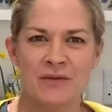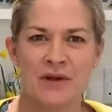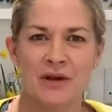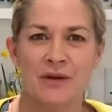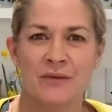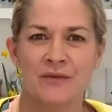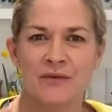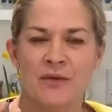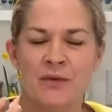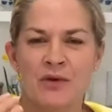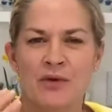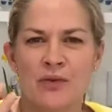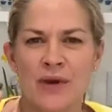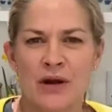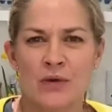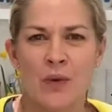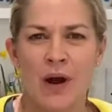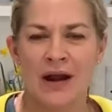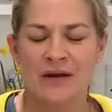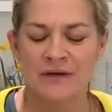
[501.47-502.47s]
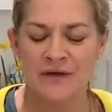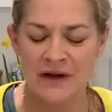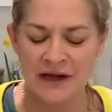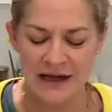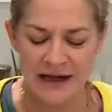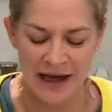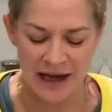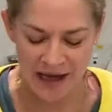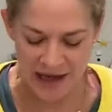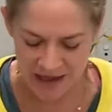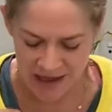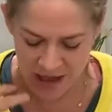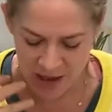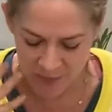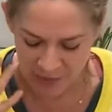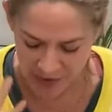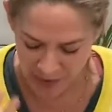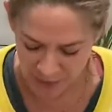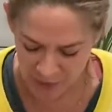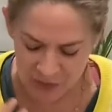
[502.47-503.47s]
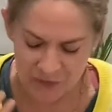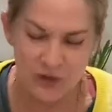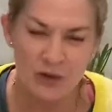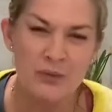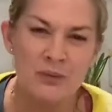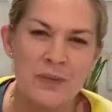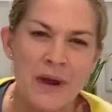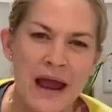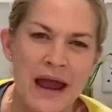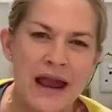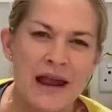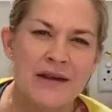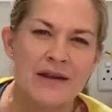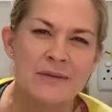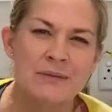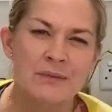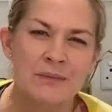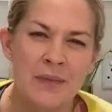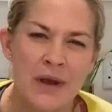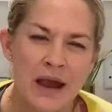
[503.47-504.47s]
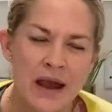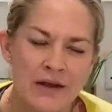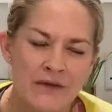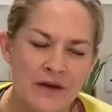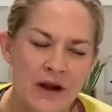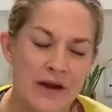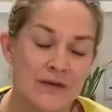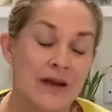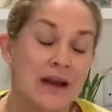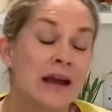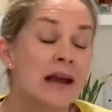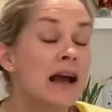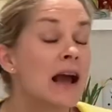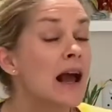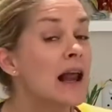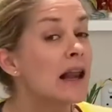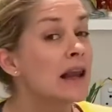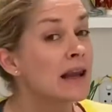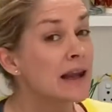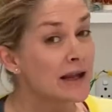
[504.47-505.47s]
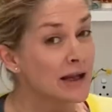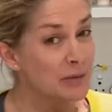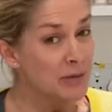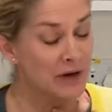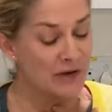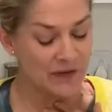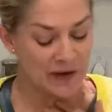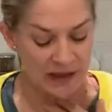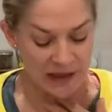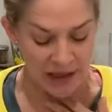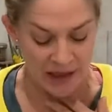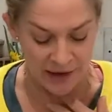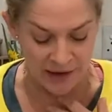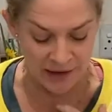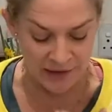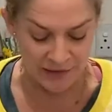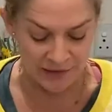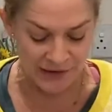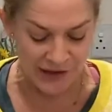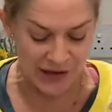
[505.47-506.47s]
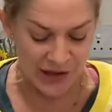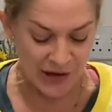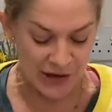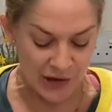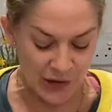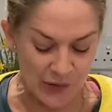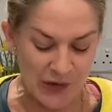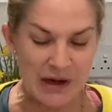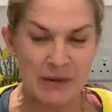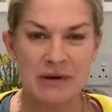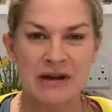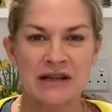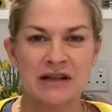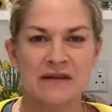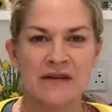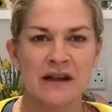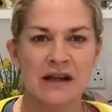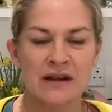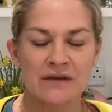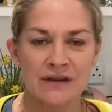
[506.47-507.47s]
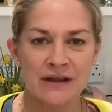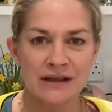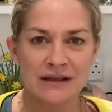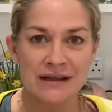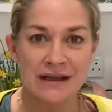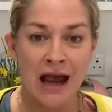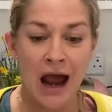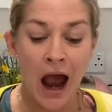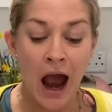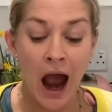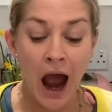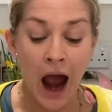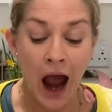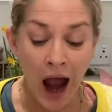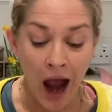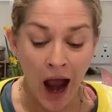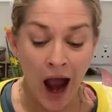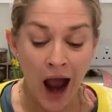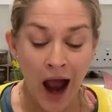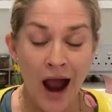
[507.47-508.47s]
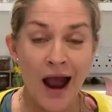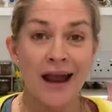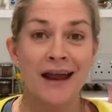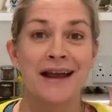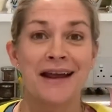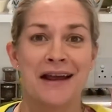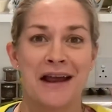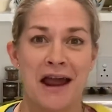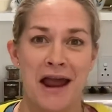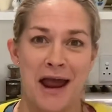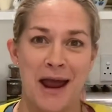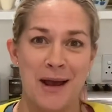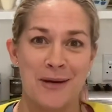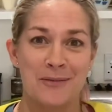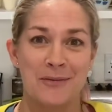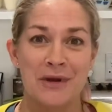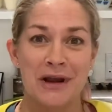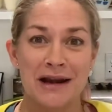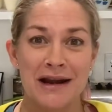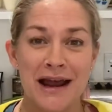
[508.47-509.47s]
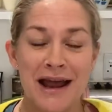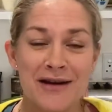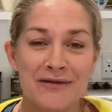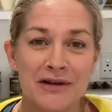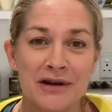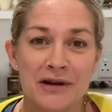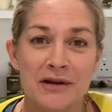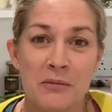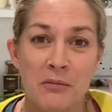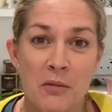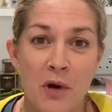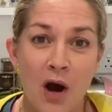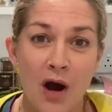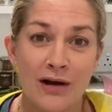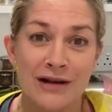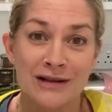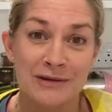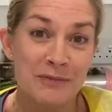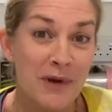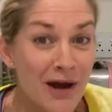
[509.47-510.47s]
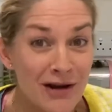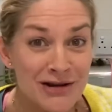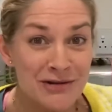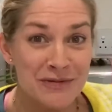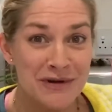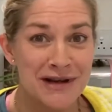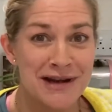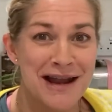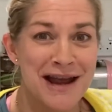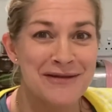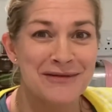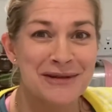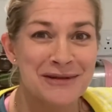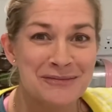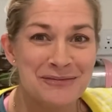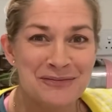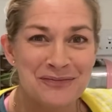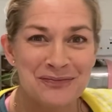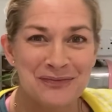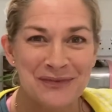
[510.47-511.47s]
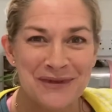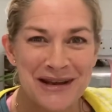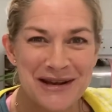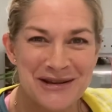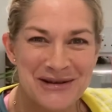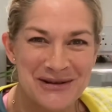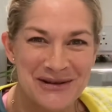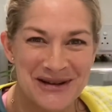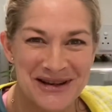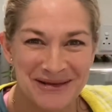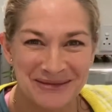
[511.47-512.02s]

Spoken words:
the red wine vinegar, that beautiful bay flavor, a little bit of a kick, the creaminess of the livers. I am in heaven. Mark's about to be in heaven. Enjoy.